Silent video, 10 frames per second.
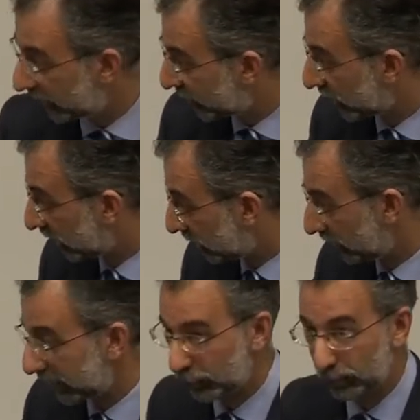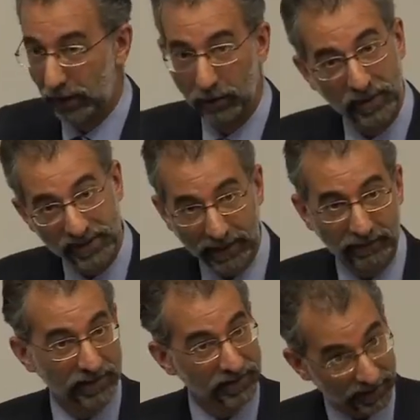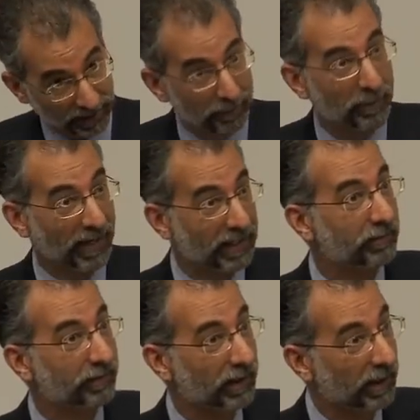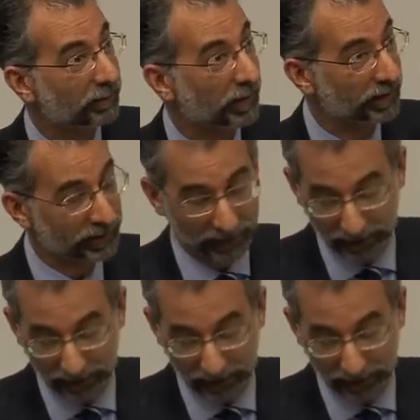I certainly, I don't know about you, Doreen, I went out and I started campaigning for the Labour Party to